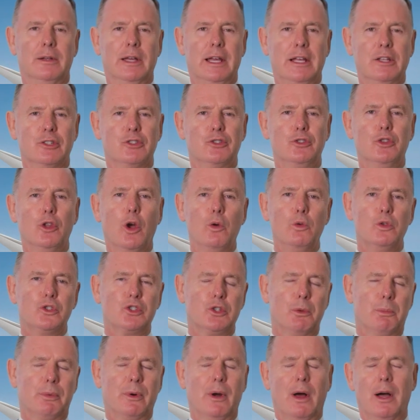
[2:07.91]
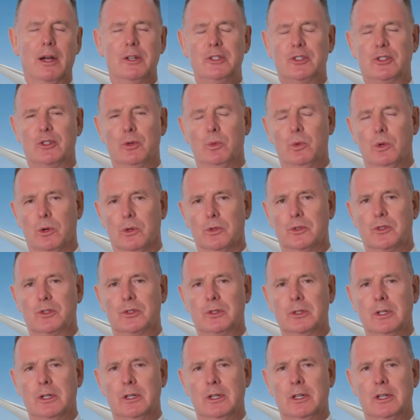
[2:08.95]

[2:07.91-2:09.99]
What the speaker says: it's no surprise to us